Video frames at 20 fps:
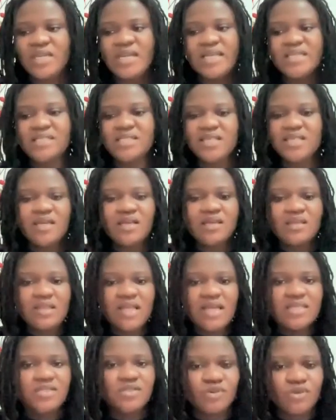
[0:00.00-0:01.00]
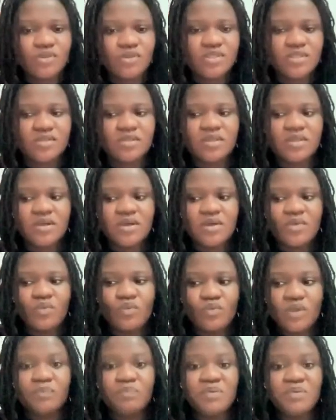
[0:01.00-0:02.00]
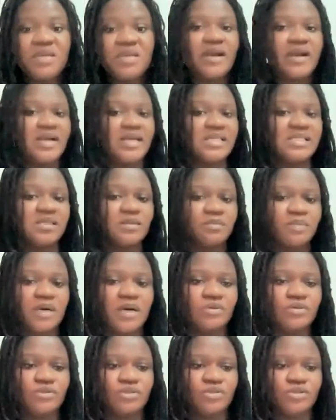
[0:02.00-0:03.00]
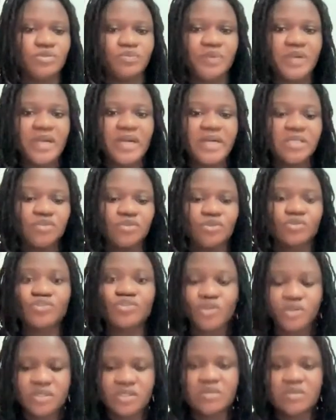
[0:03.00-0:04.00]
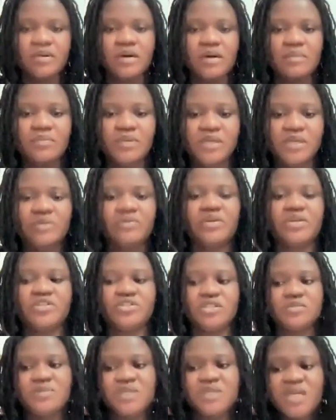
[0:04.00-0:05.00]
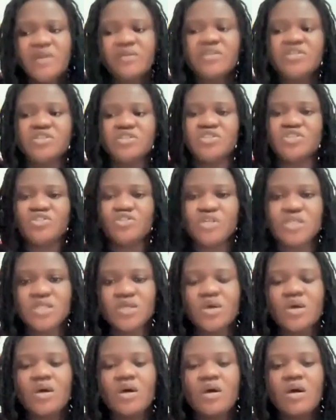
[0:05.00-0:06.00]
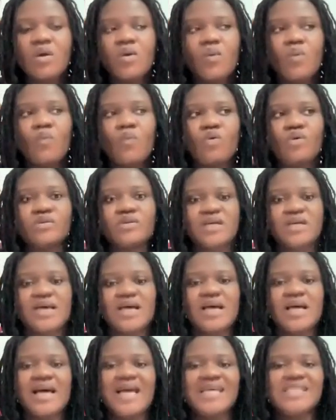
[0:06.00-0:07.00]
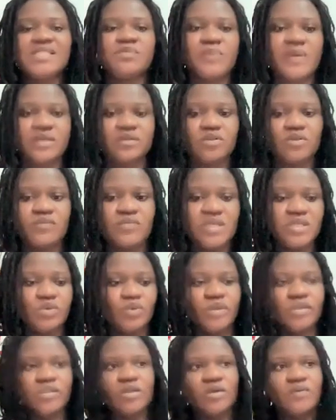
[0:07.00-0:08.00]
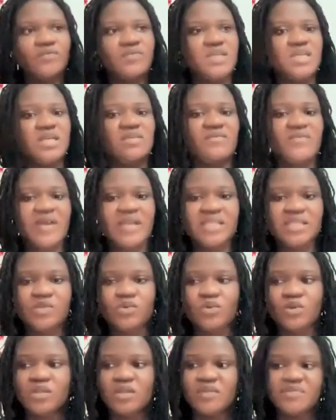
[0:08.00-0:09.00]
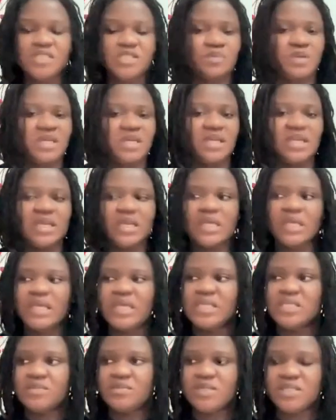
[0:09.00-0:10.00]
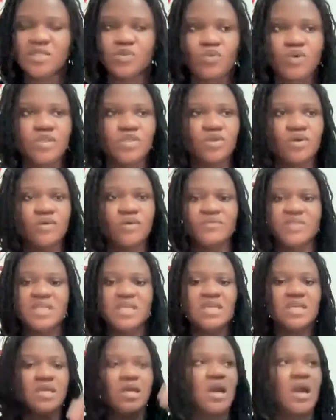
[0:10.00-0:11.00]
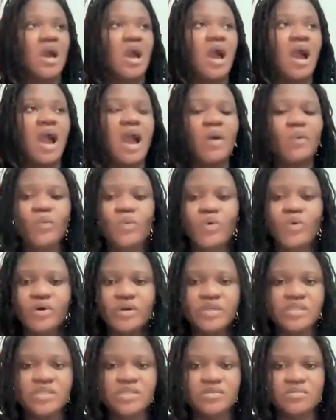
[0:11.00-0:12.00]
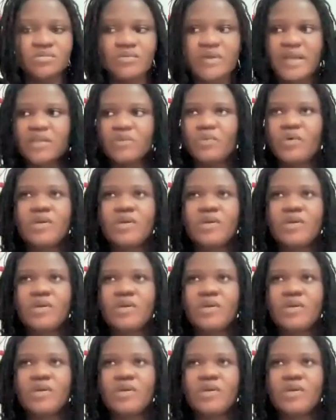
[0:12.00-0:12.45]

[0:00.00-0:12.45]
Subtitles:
And I say that's not what PR is about. PR is not just about media relations. Media relations is just one aspect of it. What of the event? What of the speaking engagement? What of the awards, right?